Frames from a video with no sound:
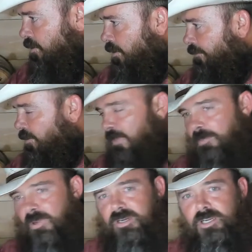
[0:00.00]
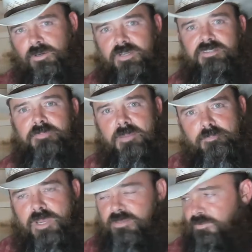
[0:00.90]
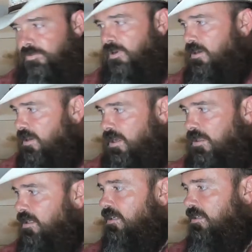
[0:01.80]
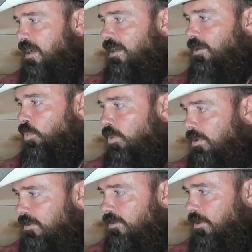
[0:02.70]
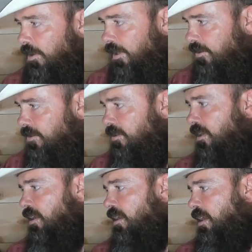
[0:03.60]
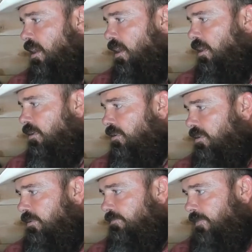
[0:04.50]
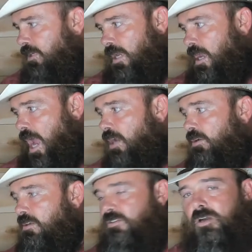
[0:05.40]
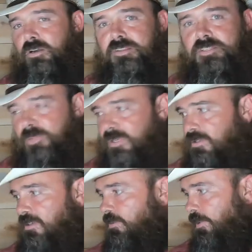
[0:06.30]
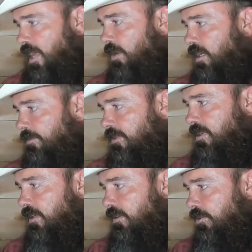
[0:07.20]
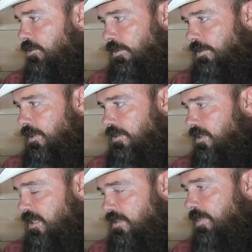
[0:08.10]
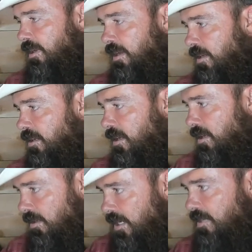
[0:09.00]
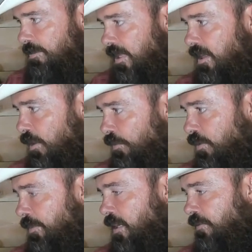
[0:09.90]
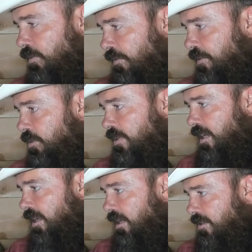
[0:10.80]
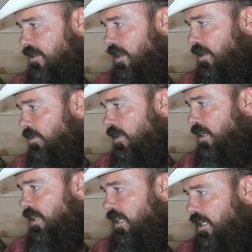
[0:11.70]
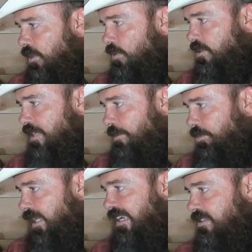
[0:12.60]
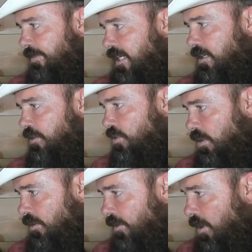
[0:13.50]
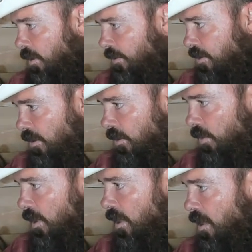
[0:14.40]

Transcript: server. My buddy Chris, my best friend in the entire world, Chris. Uh, eh, I couldn't have started this business without him. To tell you the truth, he's he's been he's been there for me for a few decades now. He uses a Plex media server also.